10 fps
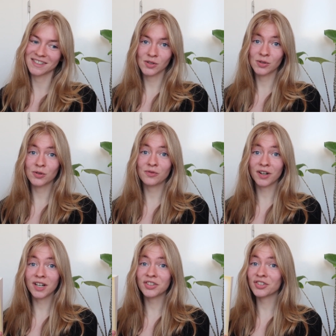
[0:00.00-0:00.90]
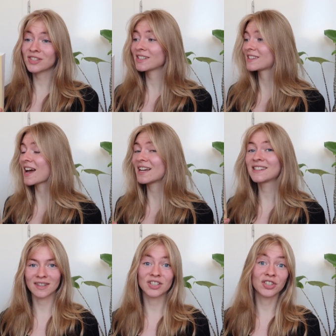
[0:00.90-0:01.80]
So 2 very interesting
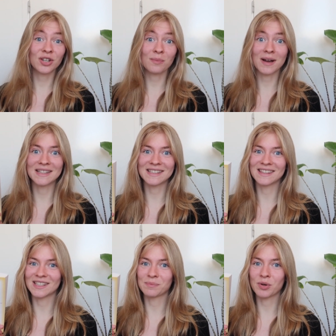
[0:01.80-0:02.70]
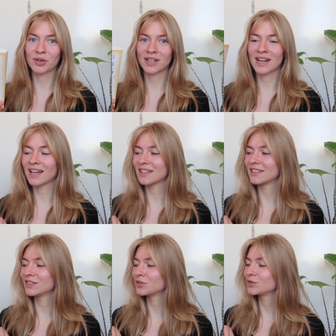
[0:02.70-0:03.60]
sides that she combines in this book, and I
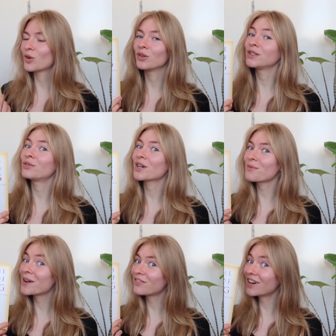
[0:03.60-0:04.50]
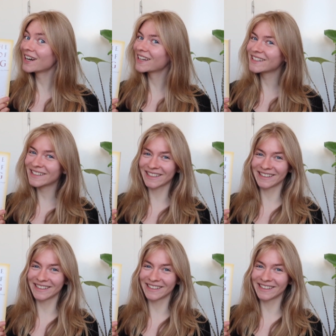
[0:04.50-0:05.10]
can only recommend reading it.